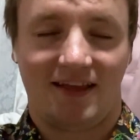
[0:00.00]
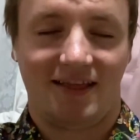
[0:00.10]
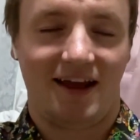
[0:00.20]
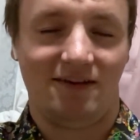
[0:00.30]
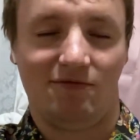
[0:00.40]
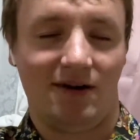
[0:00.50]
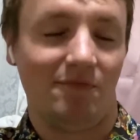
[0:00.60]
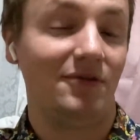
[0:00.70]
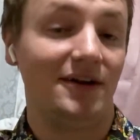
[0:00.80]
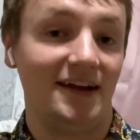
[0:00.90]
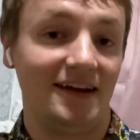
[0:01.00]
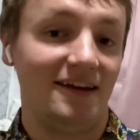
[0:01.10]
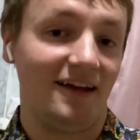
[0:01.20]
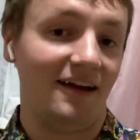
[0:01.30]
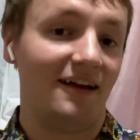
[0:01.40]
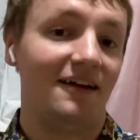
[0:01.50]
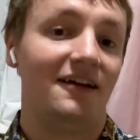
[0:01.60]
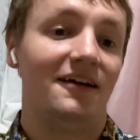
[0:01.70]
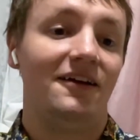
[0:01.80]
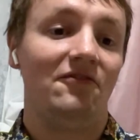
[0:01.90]
That is what I'm predicting
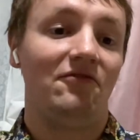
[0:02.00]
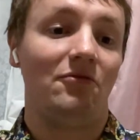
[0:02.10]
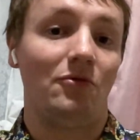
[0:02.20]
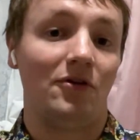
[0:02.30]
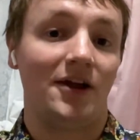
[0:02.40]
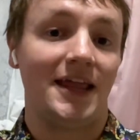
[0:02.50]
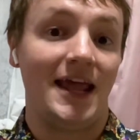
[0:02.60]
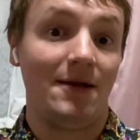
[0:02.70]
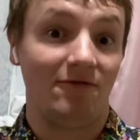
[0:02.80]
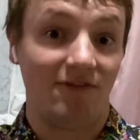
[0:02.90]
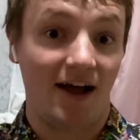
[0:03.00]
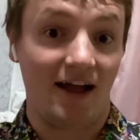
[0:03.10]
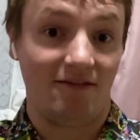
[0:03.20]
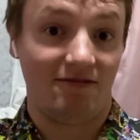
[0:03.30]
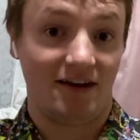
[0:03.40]
for game five.